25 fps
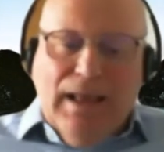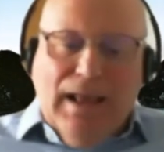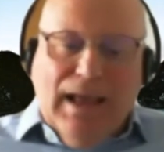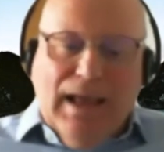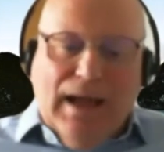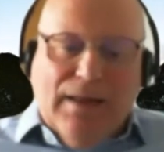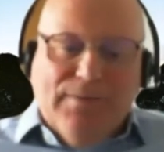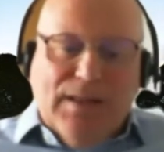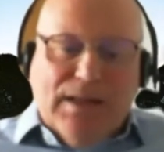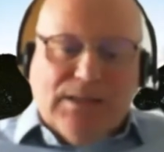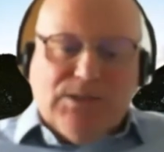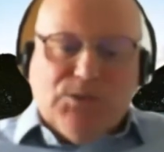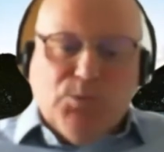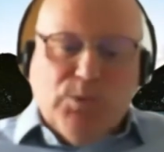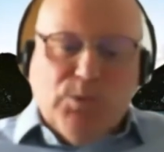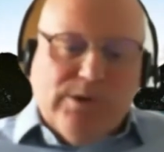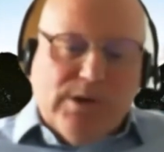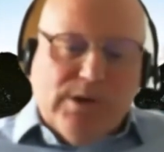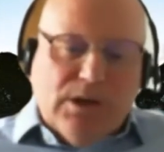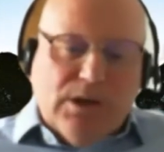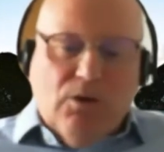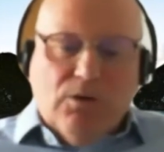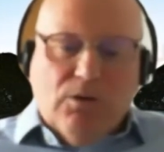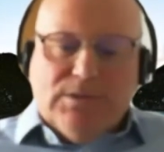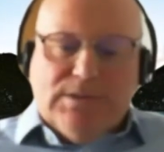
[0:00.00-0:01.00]
And that's where
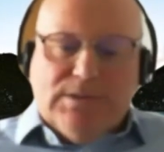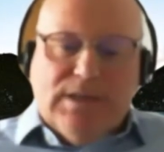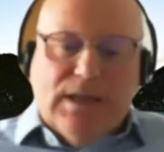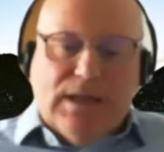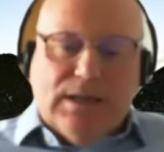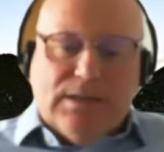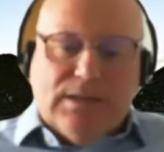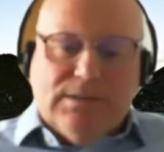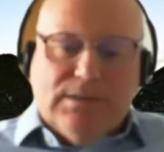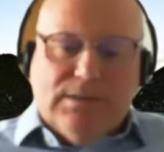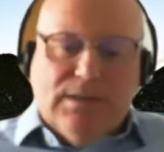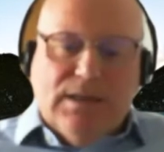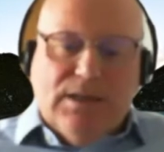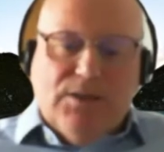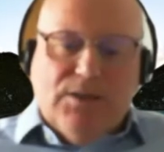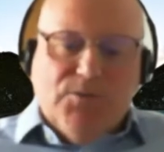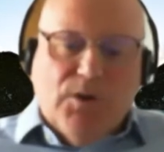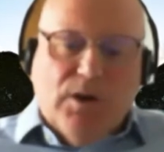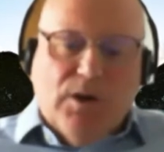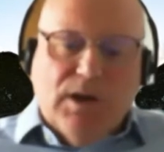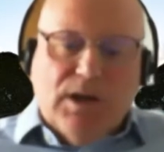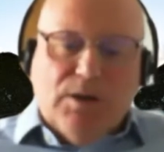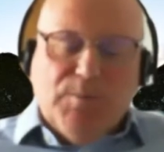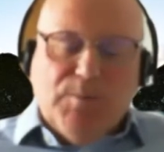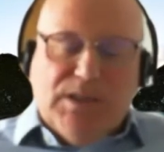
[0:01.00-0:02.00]
a contact
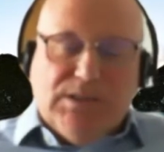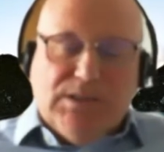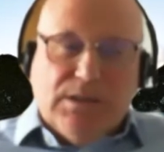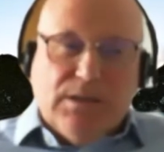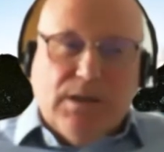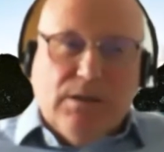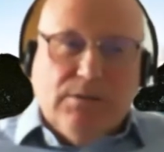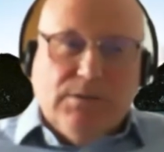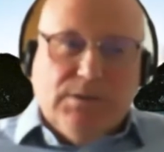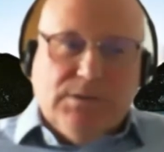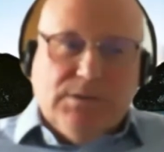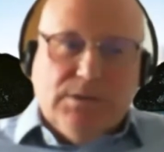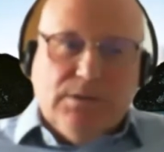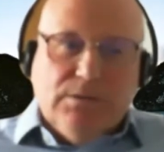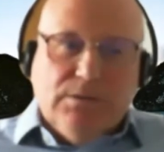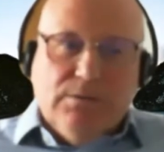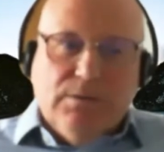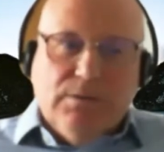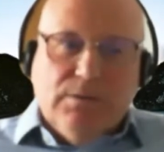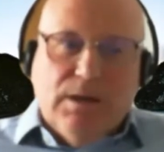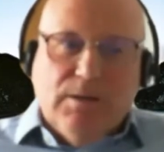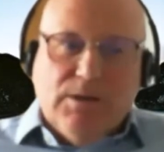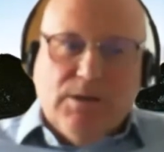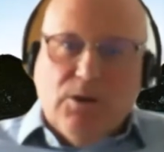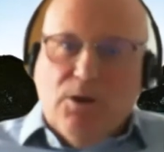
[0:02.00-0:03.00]
invited me to go to
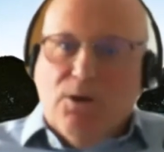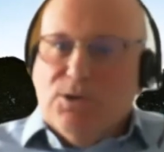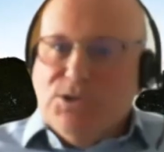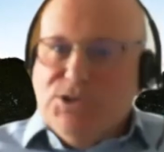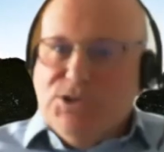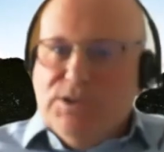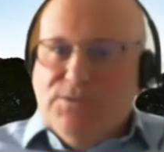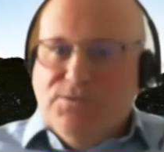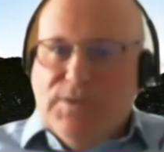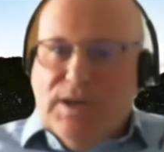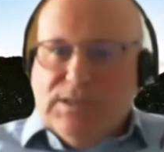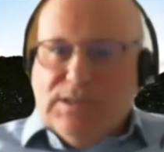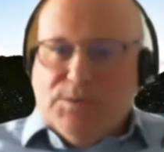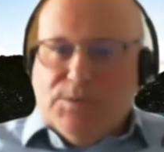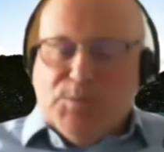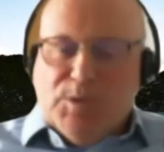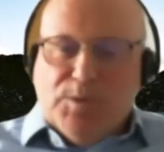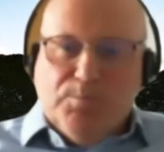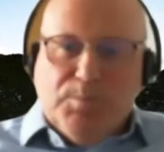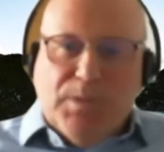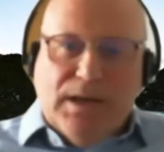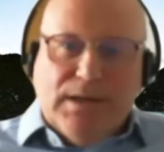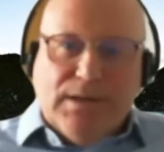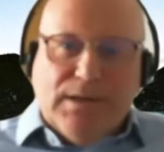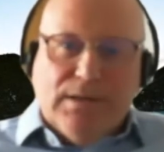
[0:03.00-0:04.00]
a large
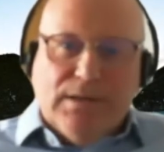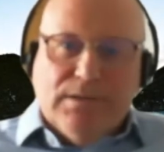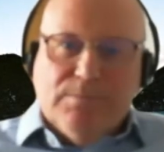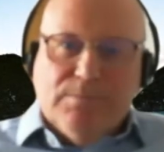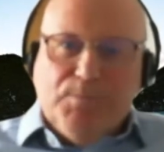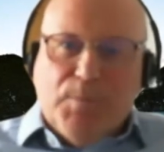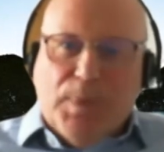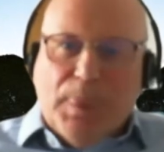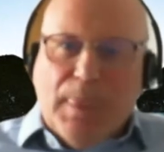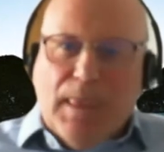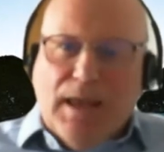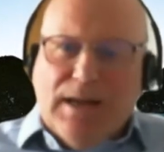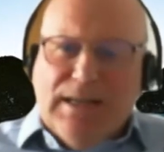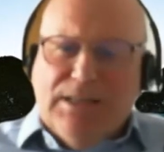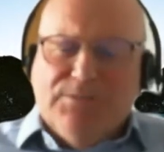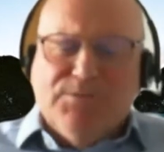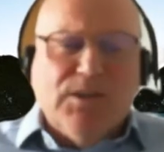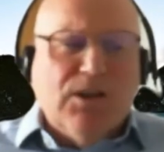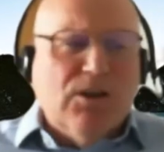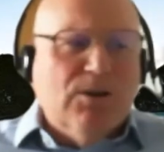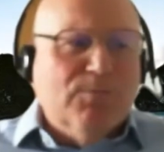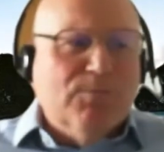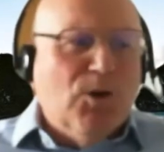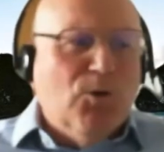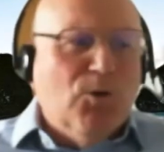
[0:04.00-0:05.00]
investment bank and even
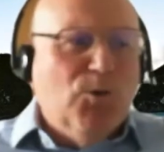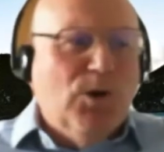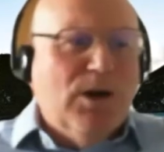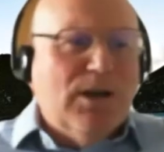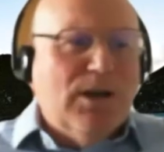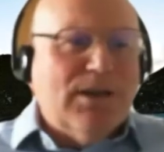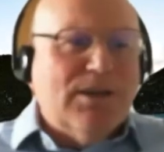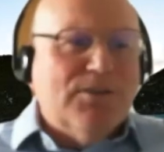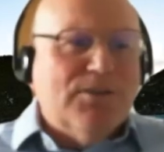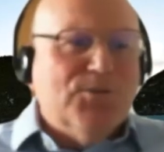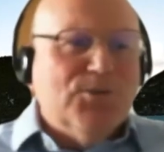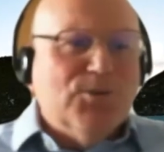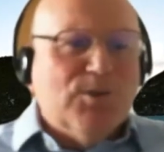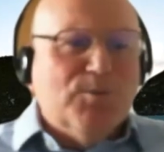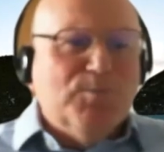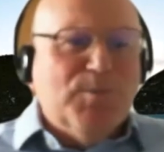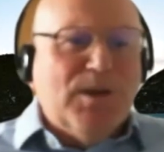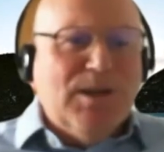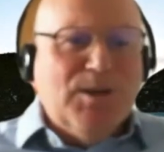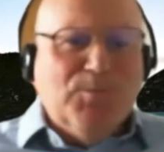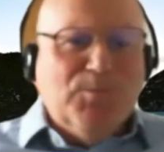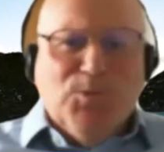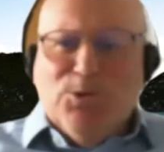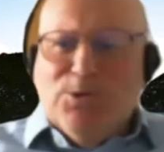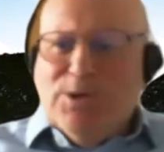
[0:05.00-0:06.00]
though I'm not working for them
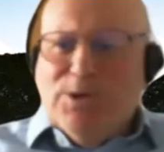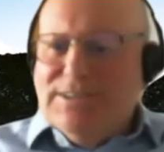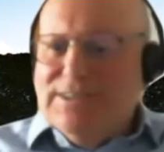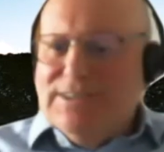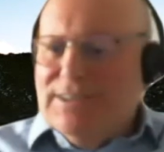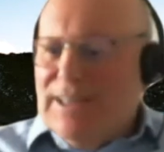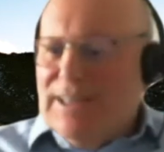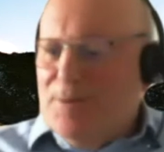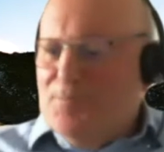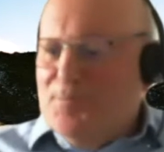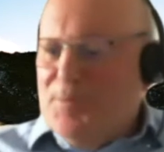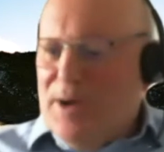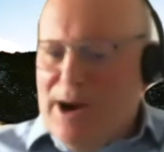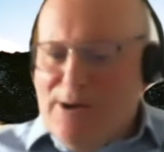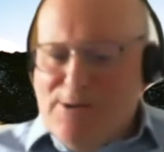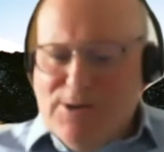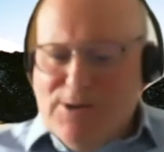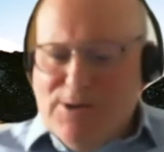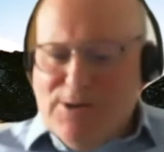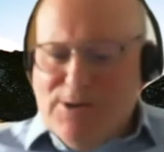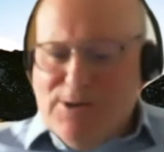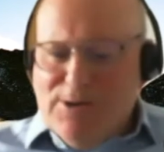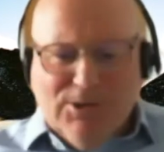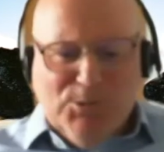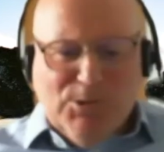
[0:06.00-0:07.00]
anymore, I still get paranoid.